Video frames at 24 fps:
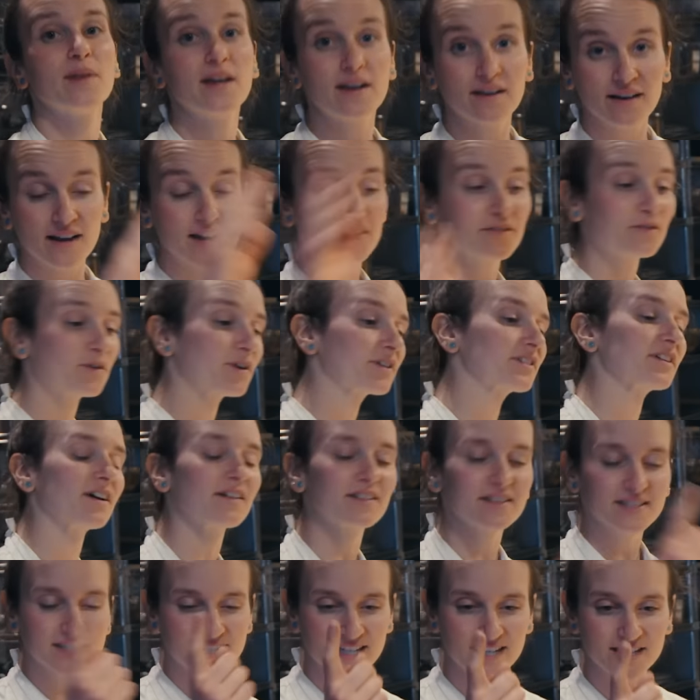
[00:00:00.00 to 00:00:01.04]
there, I've worked all
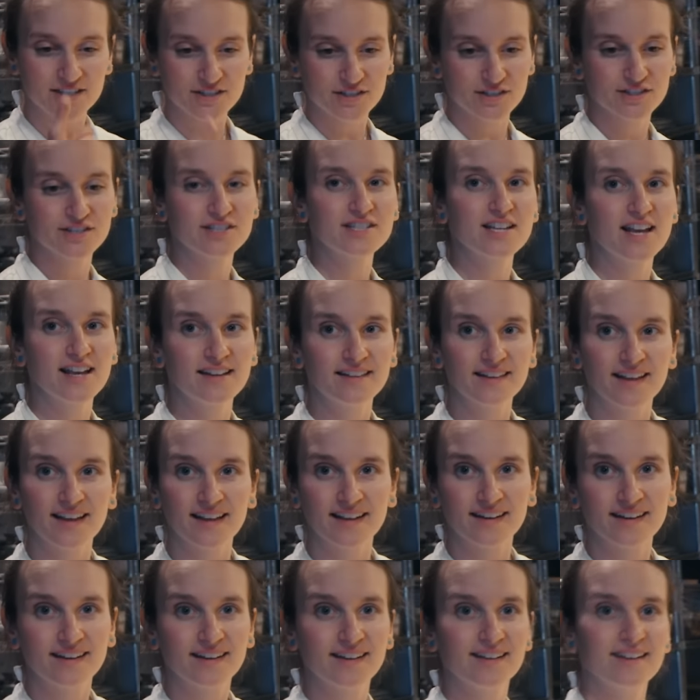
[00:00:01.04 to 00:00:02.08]
the stations and
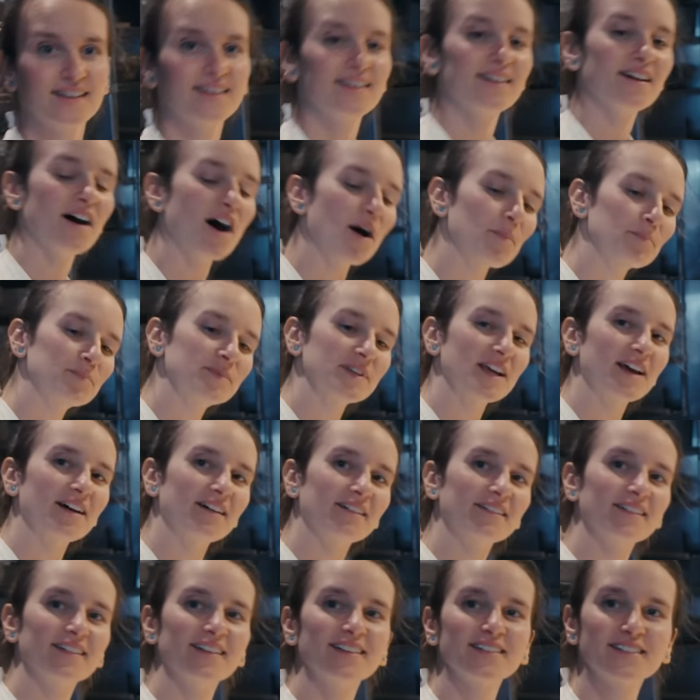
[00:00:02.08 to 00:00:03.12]
then hopped
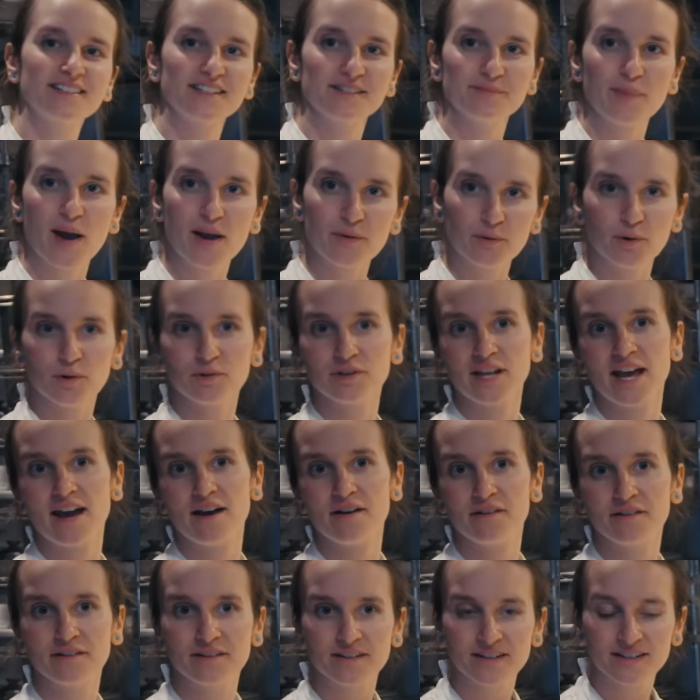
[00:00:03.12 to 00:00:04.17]
down into my role
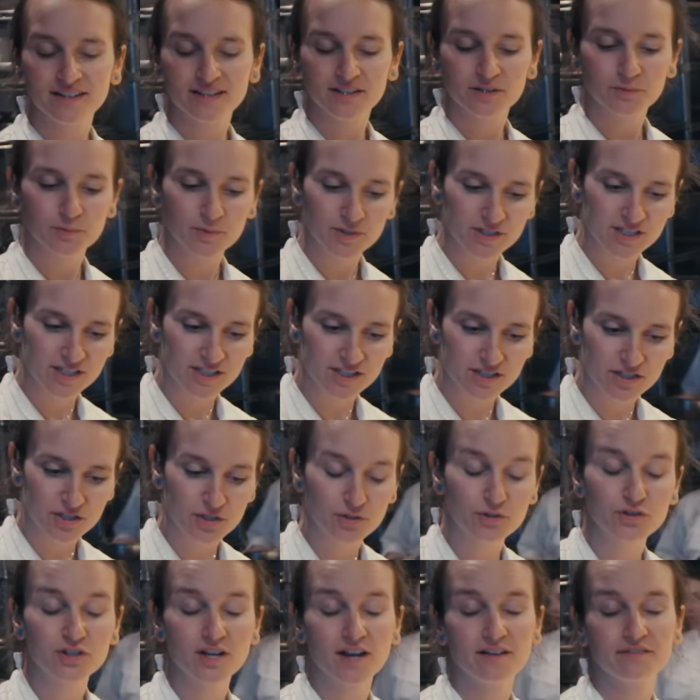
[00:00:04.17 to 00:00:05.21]
now, which is
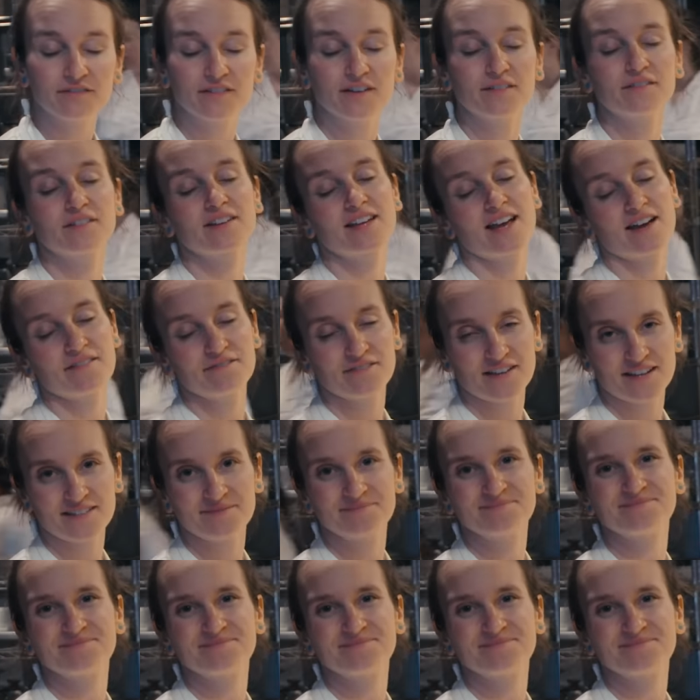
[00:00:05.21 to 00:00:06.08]
sous chef of the cafe.